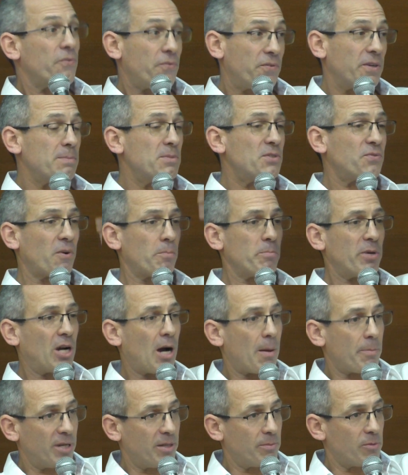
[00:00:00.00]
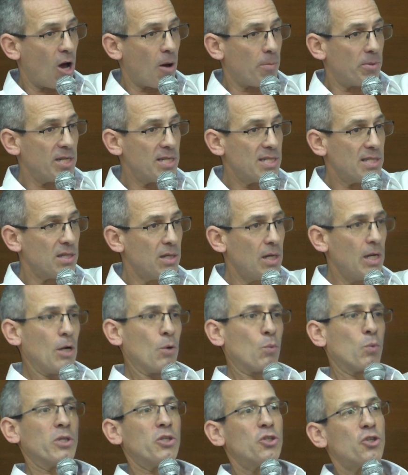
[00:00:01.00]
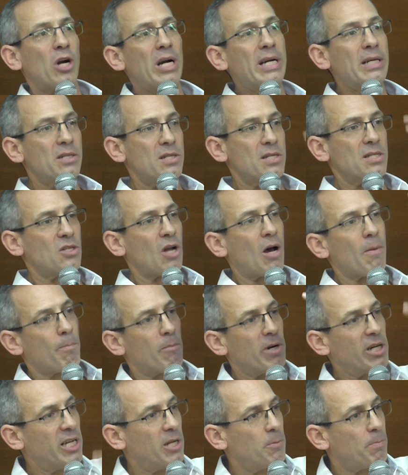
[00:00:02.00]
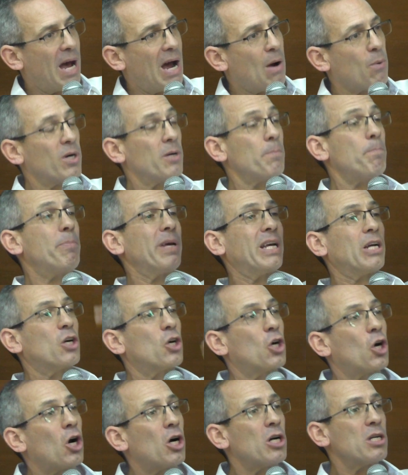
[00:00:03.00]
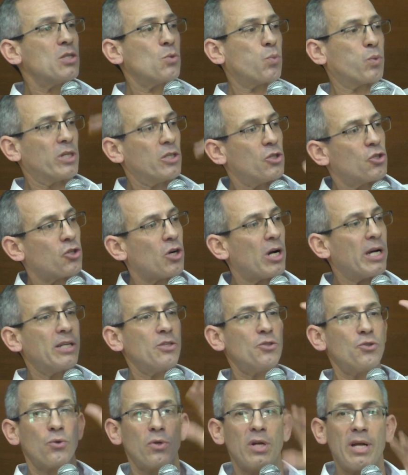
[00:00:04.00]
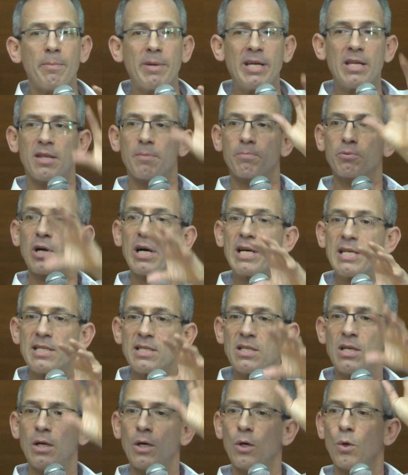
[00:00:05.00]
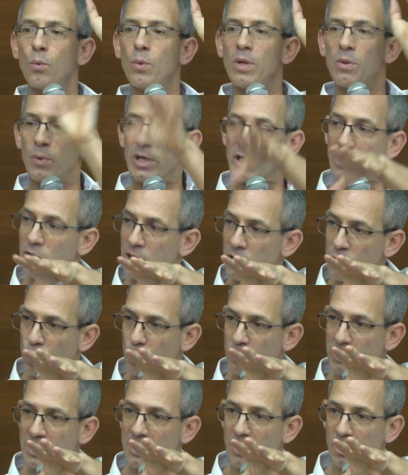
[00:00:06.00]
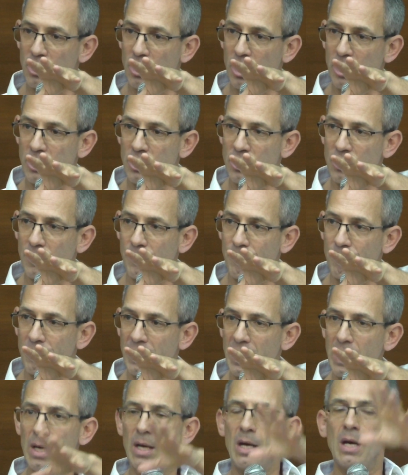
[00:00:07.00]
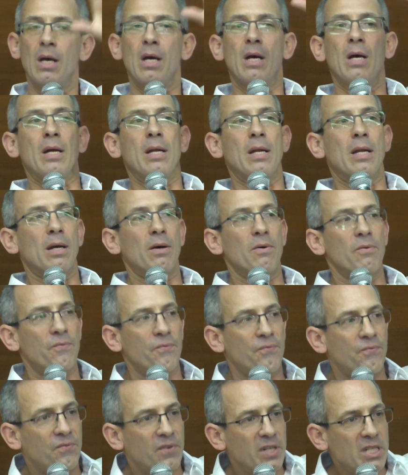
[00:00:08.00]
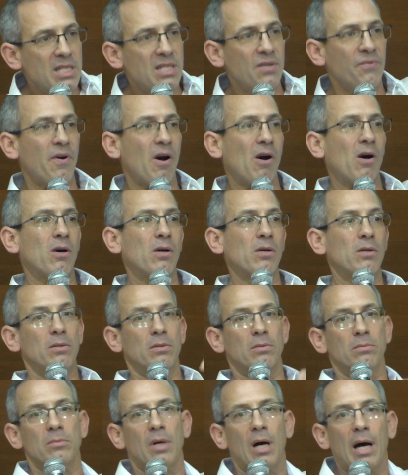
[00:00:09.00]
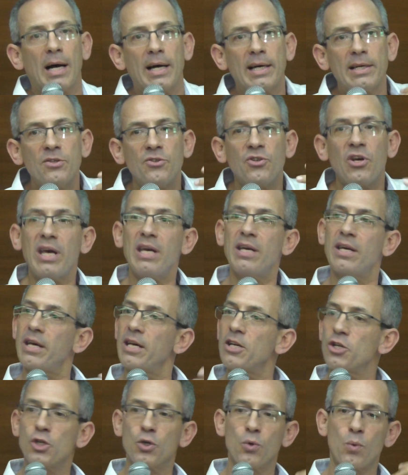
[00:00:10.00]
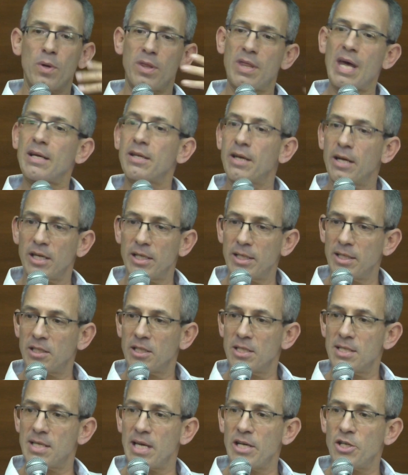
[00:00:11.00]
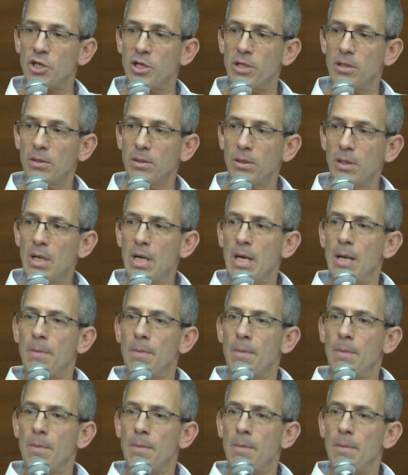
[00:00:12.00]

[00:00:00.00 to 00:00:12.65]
firms from becoming monopolies. We're trying to stop market power because we're trying to limit the price with which consumers are charged. First of all, I take issue with that characterization